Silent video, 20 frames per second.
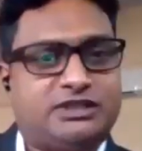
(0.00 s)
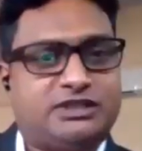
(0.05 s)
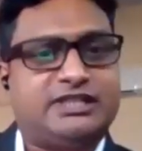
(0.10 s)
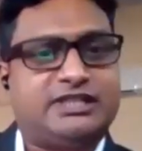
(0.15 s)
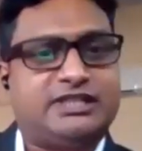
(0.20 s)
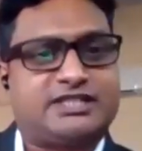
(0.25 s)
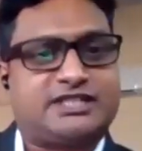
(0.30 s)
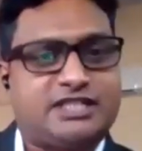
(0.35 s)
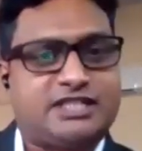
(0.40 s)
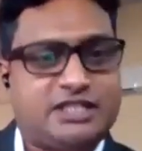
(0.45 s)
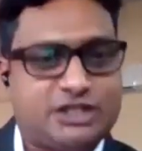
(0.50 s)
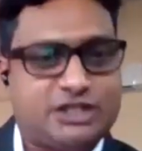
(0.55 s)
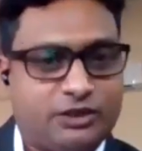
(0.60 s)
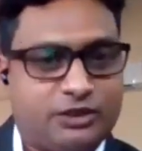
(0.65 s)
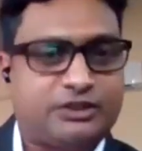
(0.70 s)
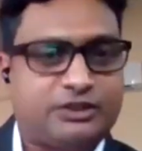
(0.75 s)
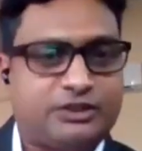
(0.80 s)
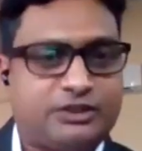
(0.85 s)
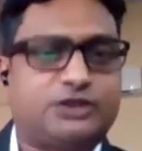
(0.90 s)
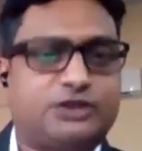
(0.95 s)
That's Teacher
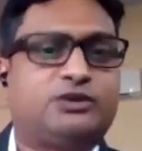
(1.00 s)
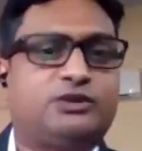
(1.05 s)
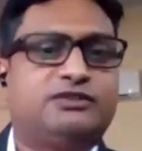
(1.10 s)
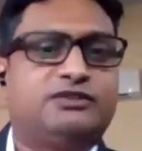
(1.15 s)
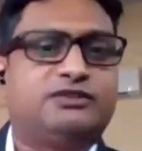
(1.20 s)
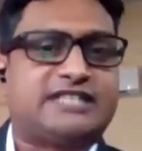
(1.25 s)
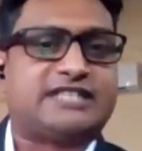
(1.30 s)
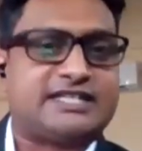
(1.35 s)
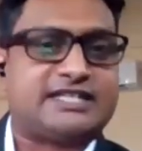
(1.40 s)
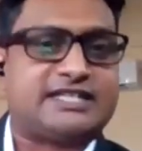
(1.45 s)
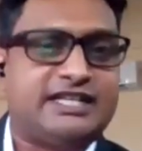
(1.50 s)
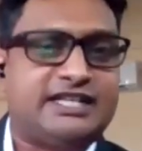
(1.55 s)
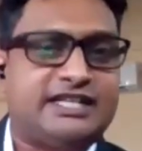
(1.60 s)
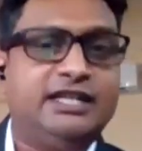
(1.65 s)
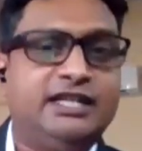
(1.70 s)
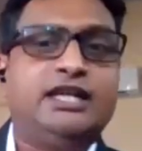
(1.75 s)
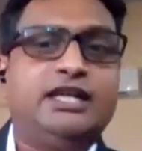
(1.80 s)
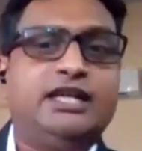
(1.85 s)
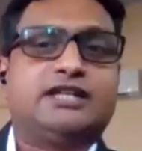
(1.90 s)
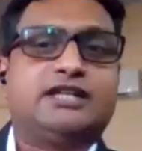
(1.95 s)
Innovation Award, which I say.
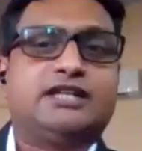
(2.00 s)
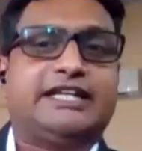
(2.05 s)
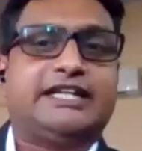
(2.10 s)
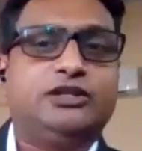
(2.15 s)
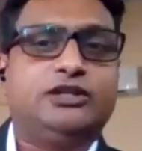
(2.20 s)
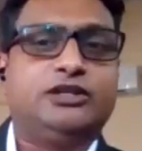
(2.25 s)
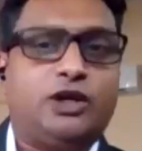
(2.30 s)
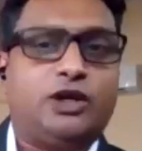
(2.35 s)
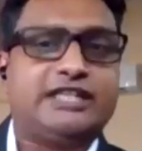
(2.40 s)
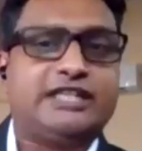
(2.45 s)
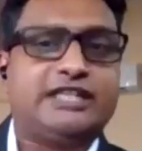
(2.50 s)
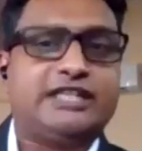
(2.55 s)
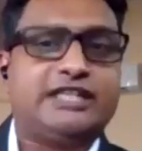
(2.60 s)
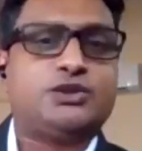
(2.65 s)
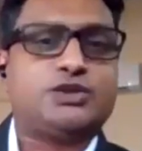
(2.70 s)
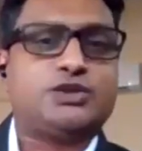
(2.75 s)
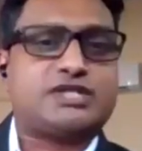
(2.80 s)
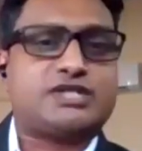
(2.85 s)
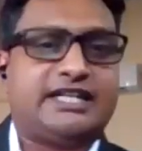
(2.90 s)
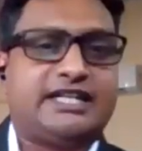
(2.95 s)
They can log into
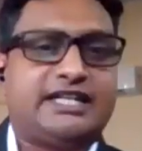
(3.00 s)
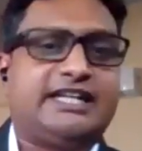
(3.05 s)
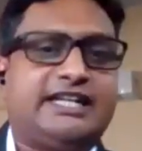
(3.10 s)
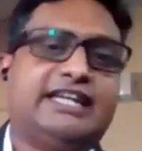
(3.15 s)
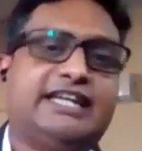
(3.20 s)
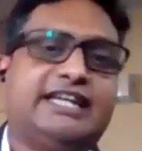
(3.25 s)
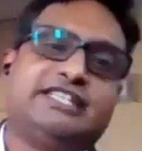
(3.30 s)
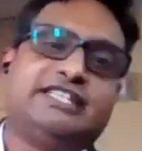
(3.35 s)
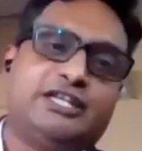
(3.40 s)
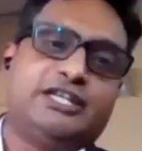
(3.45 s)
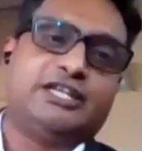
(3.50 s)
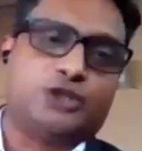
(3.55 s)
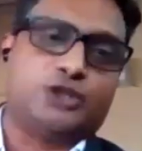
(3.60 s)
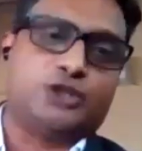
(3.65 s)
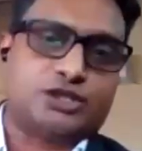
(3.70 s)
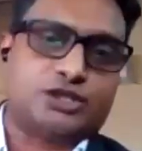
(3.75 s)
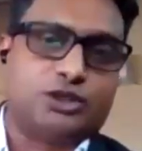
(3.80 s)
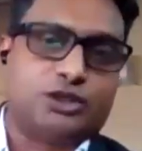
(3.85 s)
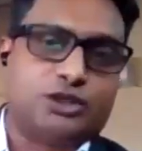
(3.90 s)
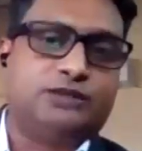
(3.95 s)

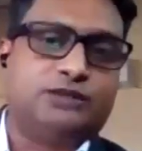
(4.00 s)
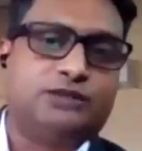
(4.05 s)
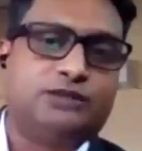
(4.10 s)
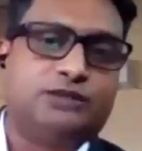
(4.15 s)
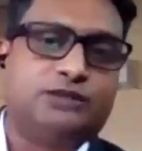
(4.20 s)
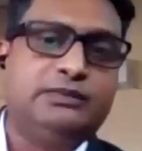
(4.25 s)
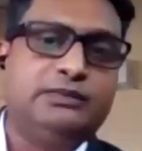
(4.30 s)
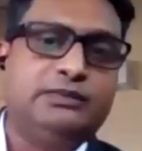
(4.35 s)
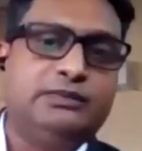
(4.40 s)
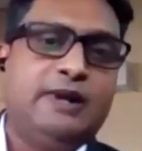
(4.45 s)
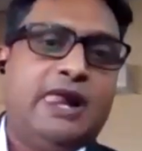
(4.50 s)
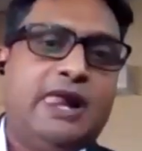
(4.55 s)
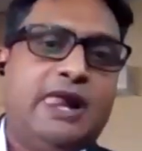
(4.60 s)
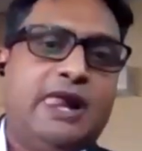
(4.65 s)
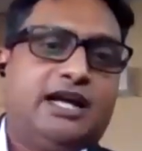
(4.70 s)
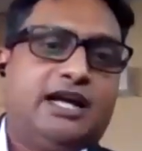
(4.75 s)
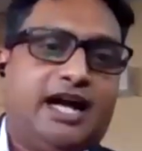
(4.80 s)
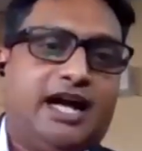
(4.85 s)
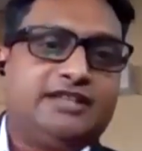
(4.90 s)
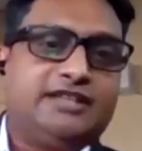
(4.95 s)
ziei.com
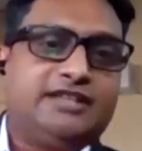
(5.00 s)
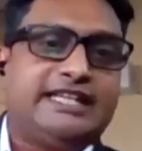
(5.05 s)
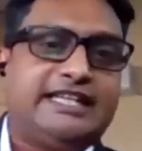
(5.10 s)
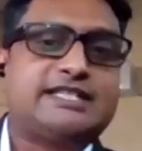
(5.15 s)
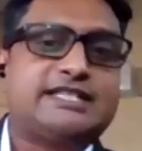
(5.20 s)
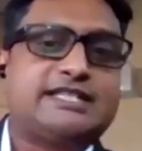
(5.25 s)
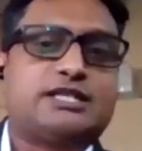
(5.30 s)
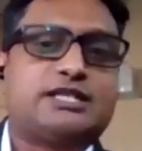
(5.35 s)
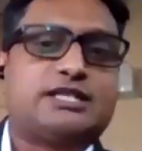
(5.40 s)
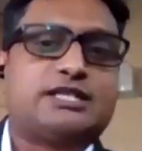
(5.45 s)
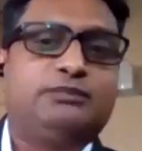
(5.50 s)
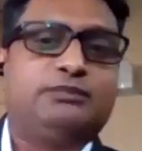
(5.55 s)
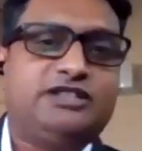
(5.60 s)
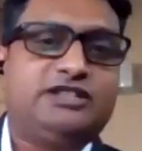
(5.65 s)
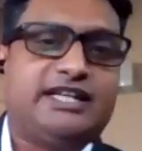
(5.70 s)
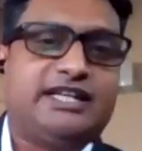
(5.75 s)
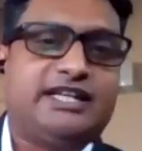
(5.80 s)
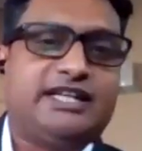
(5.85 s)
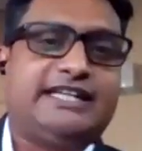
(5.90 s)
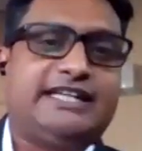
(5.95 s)
and they can submit
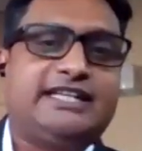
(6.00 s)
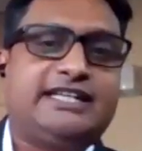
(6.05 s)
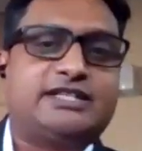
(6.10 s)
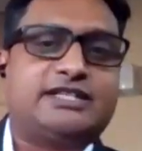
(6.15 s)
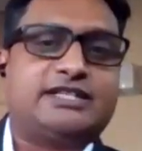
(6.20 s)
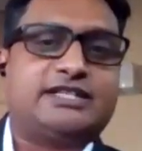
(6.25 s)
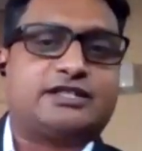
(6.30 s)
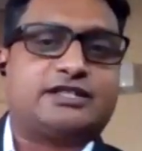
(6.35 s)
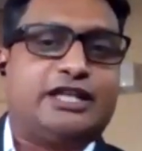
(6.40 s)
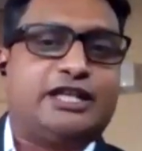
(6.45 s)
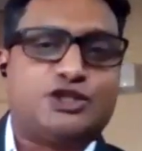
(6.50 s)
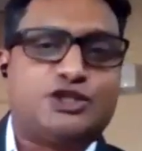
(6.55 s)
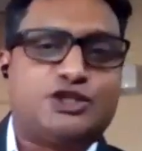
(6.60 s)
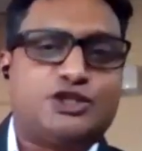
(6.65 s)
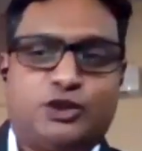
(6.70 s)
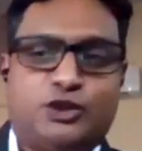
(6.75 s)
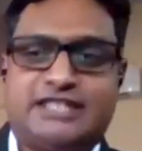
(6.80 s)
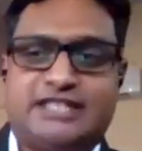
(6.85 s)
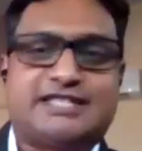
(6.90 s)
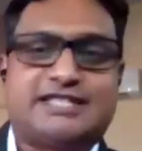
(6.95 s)
their ideas. There's no
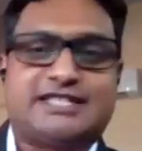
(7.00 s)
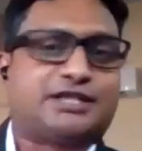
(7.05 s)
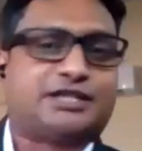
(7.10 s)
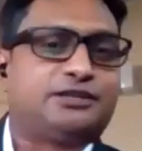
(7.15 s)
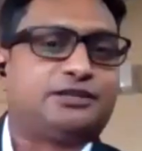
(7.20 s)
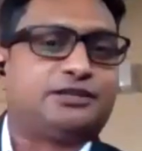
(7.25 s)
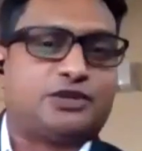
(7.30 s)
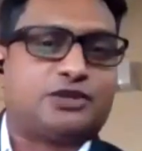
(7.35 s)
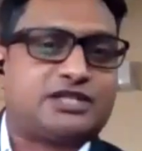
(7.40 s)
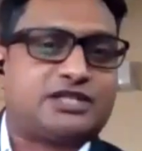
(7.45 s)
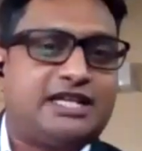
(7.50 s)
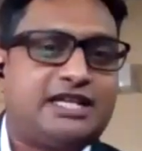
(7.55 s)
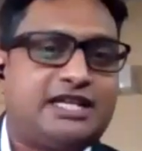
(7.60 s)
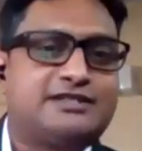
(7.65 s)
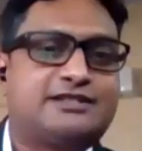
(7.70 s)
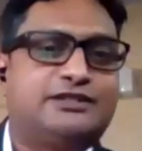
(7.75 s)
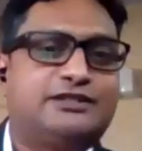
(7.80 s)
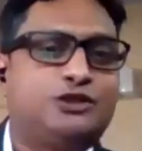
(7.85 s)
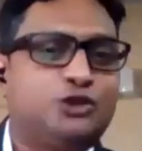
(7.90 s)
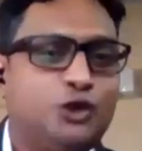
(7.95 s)
registration process,
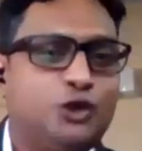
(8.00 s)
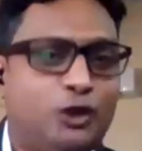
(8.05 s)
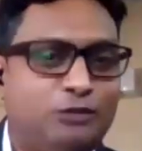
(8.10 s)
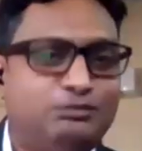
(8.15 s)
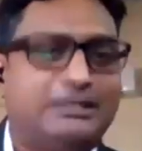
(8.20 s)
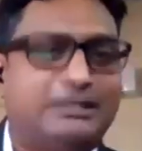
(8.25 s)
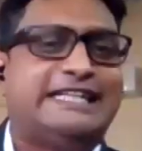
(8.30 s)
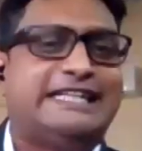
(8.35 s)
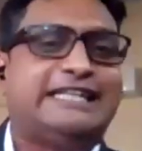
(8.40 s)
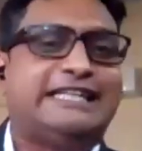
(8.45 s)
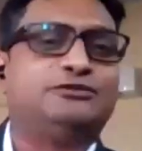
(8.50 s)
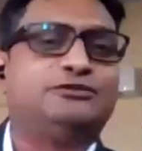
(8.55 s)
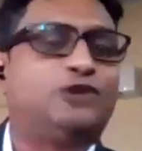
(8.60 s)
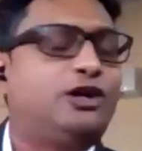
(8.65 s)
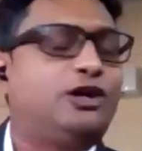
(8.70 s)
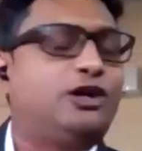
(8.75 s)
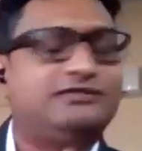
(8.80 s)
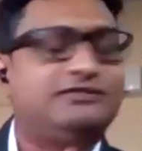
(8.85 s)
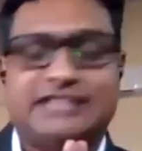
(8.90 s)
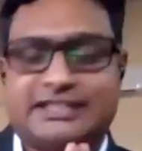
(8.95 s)
no money
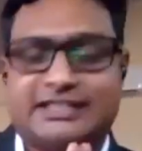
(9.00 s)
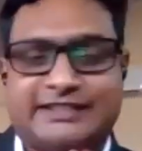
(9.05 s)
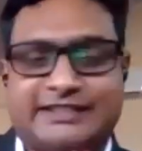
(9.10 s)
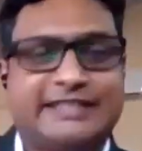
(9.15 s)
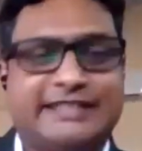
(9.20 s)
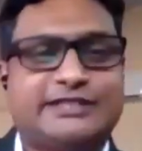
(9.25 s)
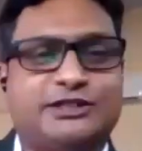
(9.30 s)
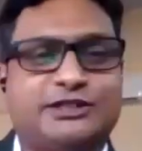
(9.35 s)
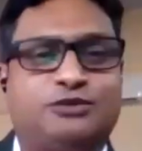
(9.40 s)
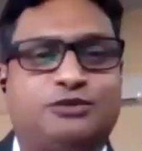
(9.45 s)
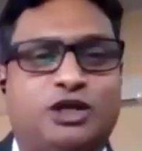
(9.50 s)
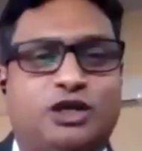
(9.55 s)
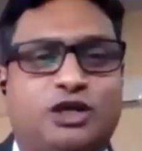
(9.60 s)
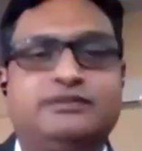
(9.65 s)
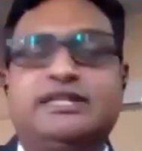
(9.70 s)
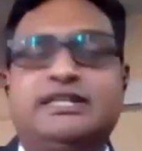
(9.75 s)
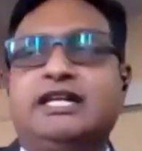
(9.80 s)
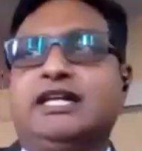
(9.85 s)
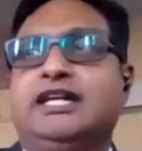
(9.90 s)
involved, nothing is involved.